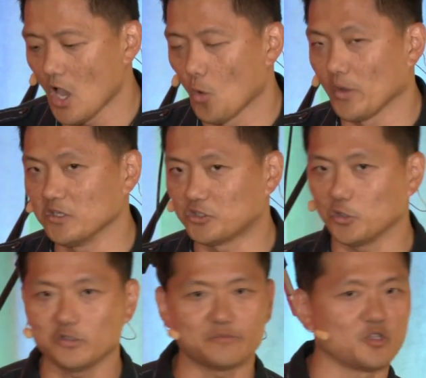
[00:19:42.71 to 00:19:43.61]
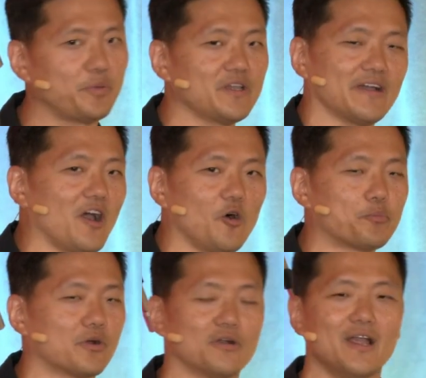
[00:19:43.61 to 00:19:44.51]
When you choose him to be your
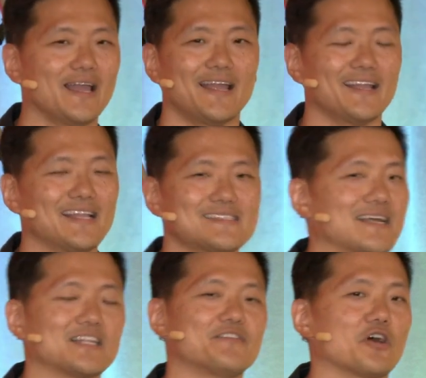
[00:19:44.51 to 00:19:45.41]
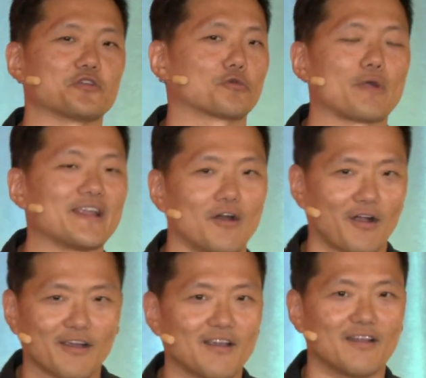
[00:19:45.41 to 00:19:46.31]
helper, it's not even on your
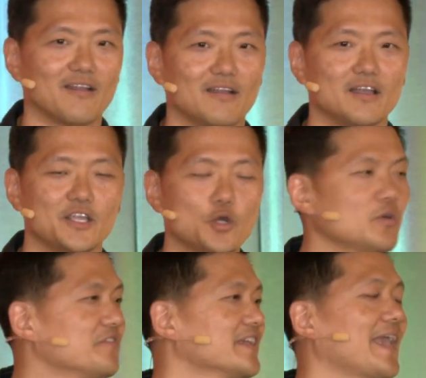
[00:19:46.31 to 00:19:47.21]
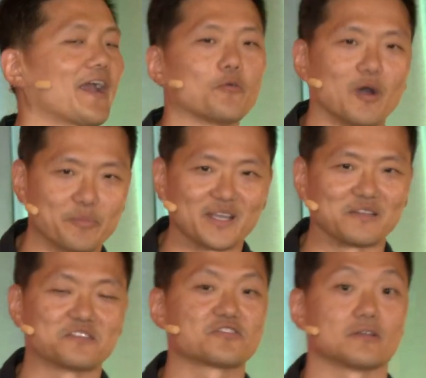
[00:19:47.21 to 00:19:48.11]
radar. You don't even care about being a
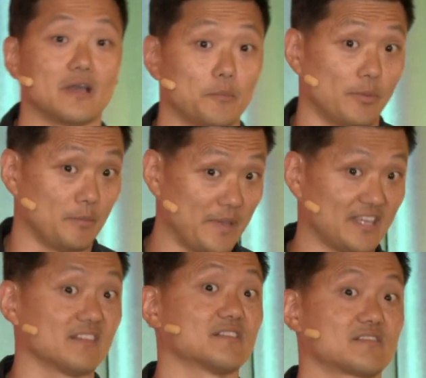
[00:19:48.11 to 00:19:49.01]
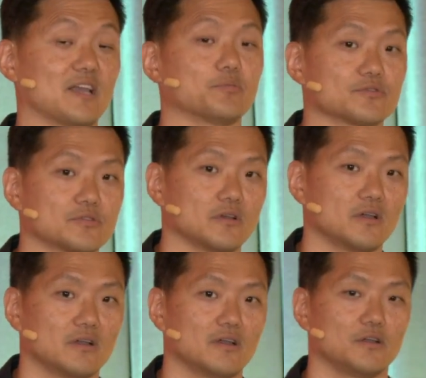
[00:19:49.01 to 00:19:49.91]
about making disciples.
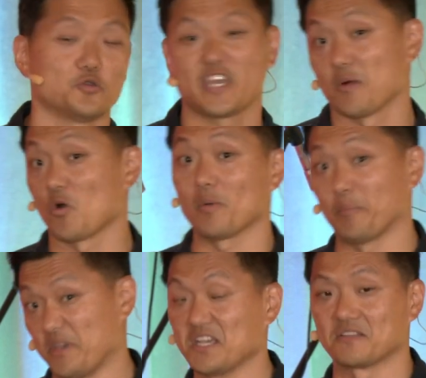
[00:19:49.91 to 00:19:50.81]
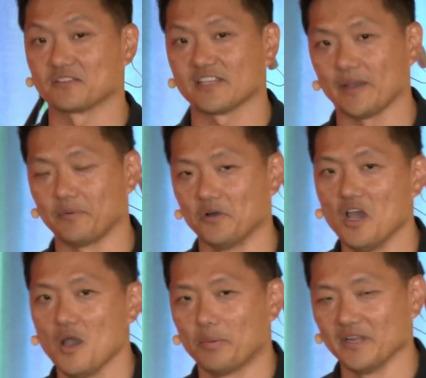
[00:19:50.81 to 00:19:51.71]
You care more about being a disciple,
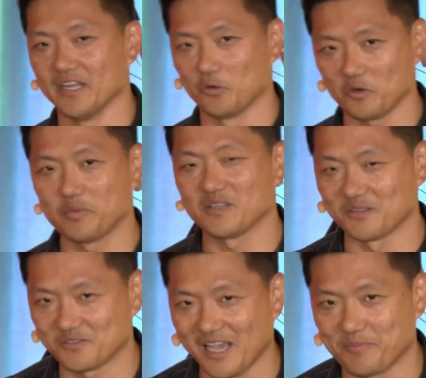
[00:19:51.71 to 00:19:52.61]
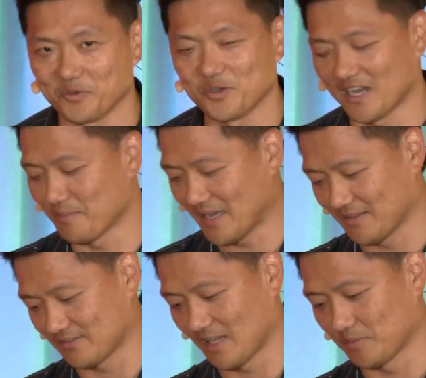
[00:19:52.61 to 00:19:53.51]
but in order to be a disciple, you got to make
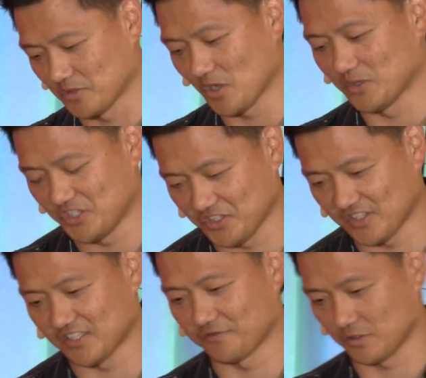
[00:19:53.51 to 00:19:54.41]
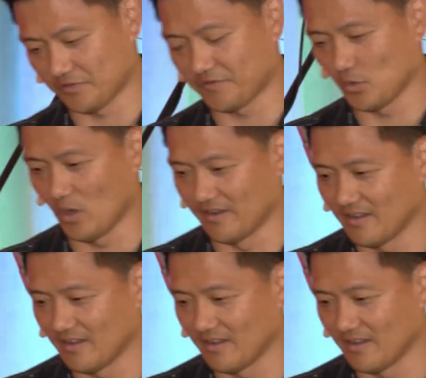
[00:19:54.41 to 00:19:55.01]
disciples. Look at what Jesus says in verse 51.